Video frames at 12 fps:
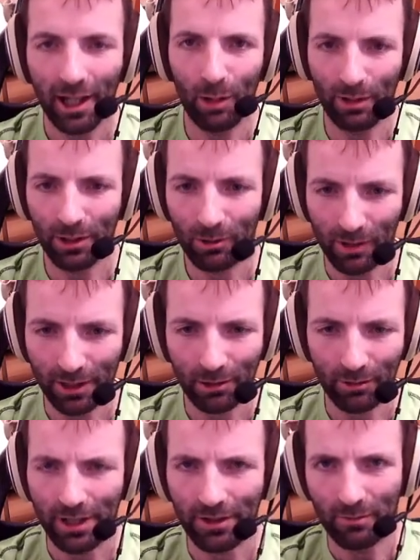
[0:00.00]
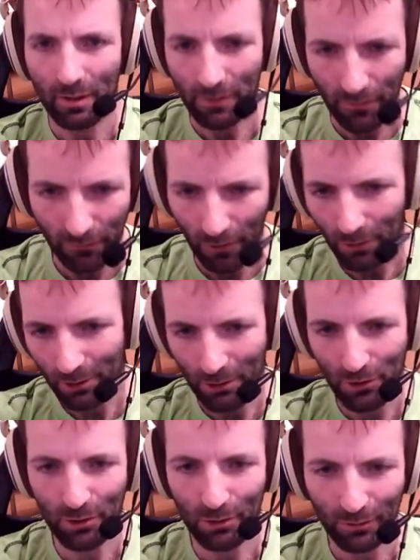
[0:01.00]
I went quite crazy with a photo
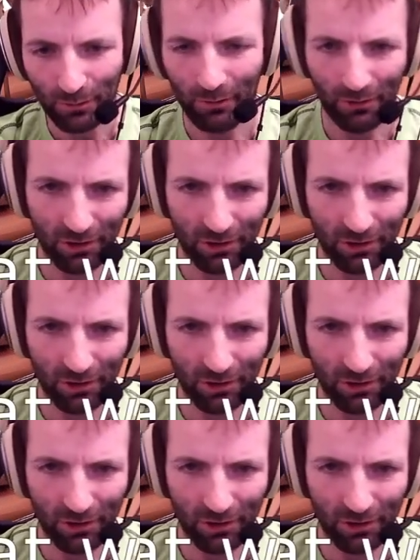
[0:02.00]
shoot,